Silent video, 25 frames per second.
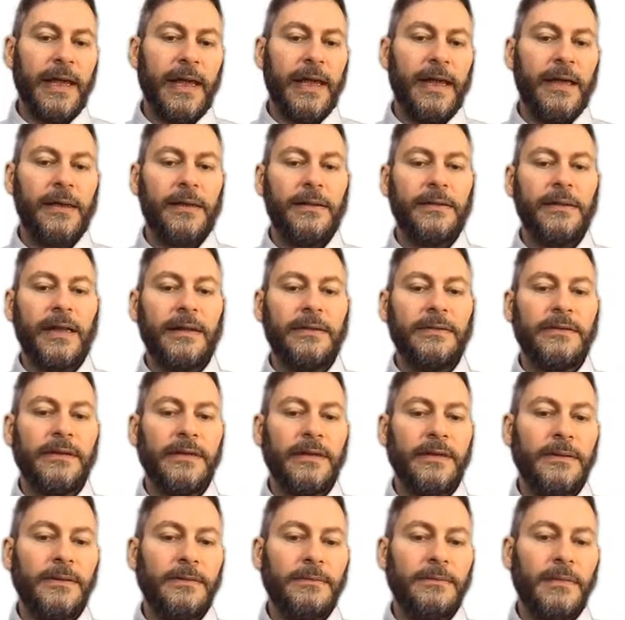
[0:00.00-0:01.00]
K,
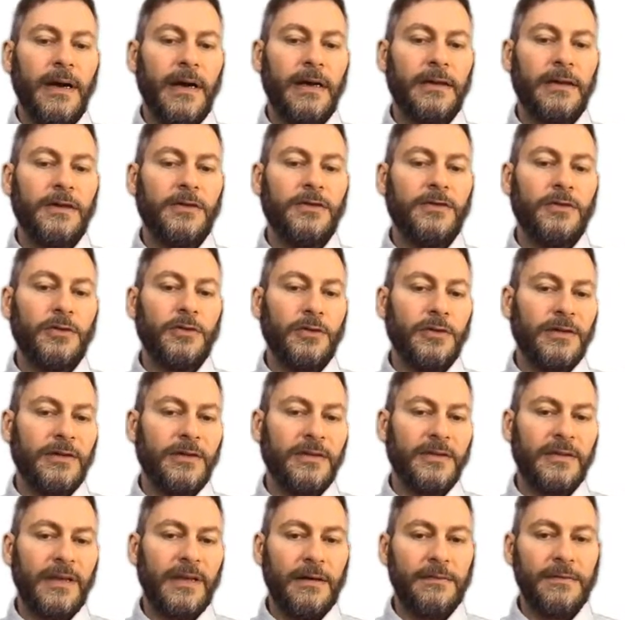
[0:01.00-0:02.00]
19 minus 2
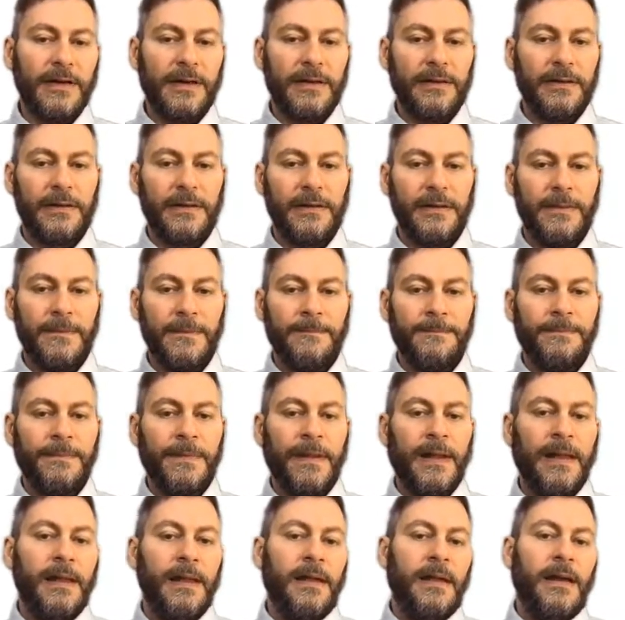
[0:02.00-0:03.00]
is 7.
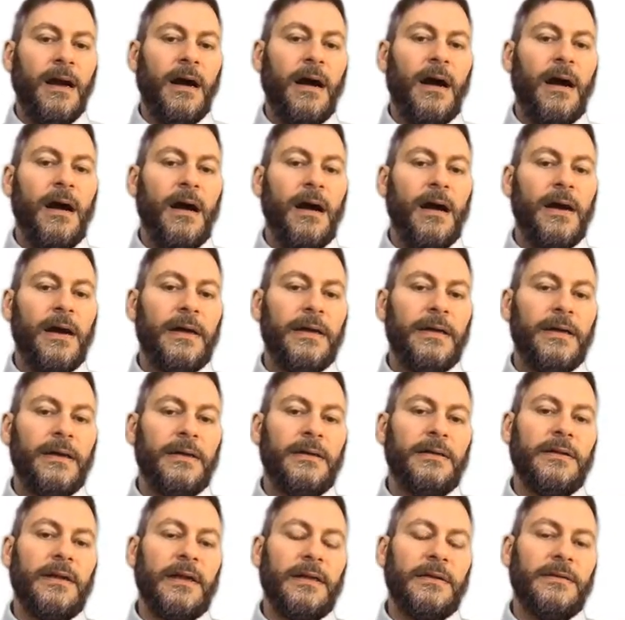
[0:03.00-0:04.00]

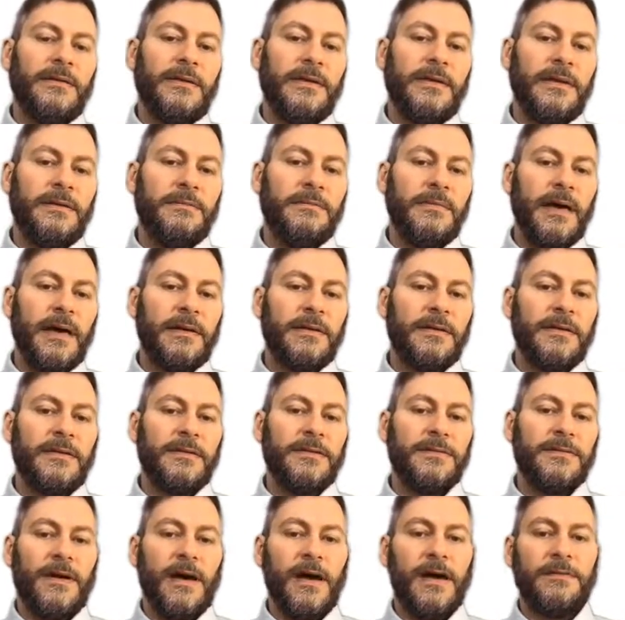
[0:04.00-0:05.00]
I, 19
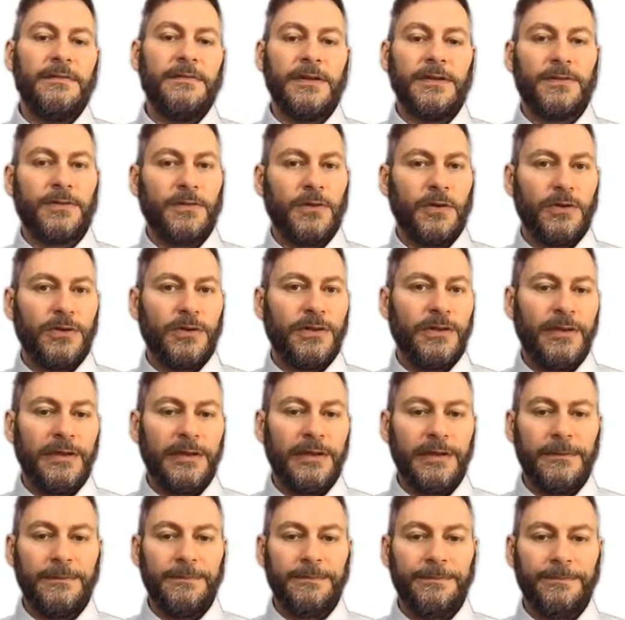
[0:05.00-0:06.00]
minus 5 is
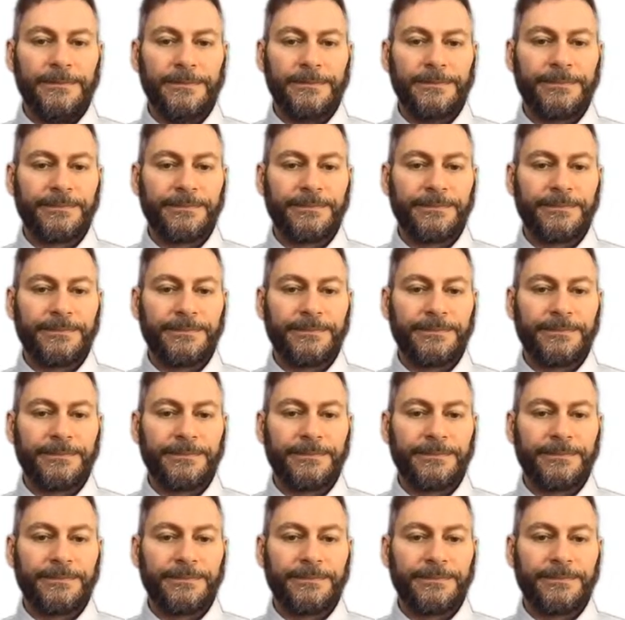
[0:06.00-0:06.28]
14.